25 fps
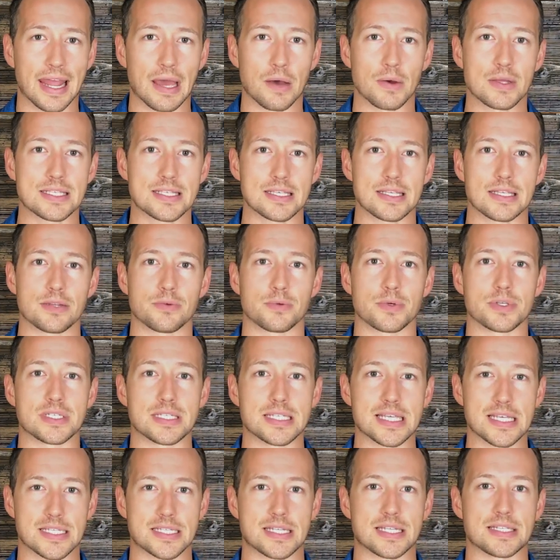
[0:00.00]
Now, insulin
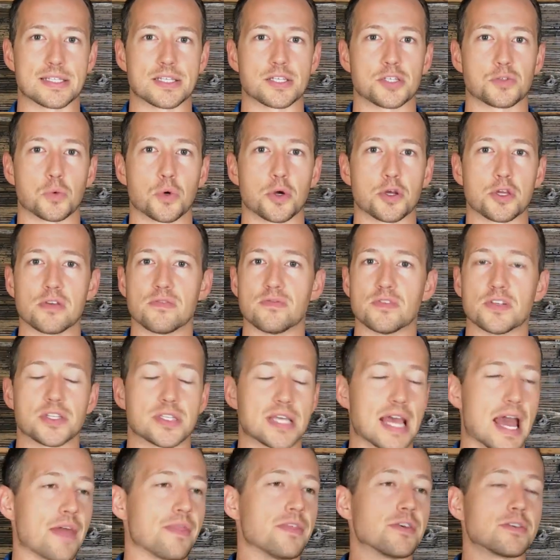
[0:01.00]
resistance is where you've
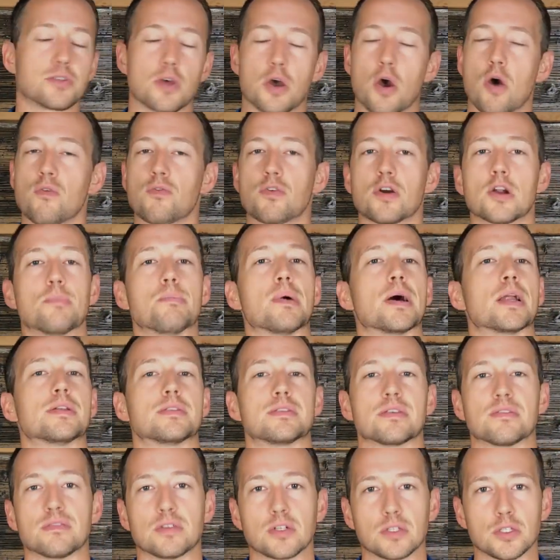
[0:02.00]
just had this
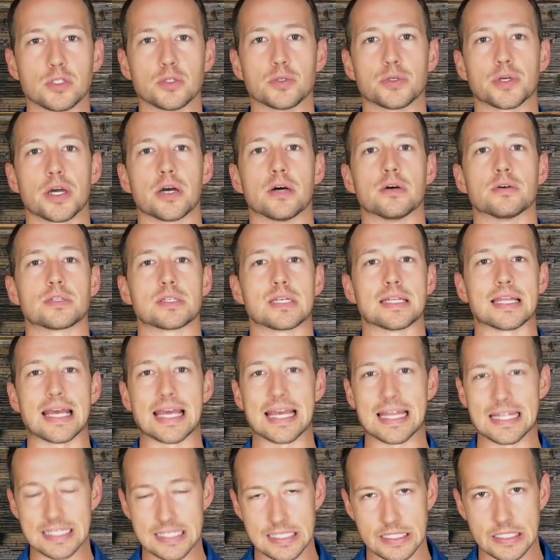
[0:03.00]
overabundance of glucose and
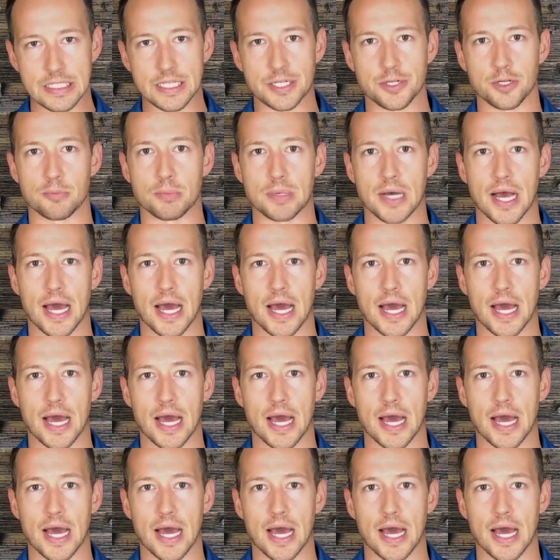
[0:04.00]
insulin in your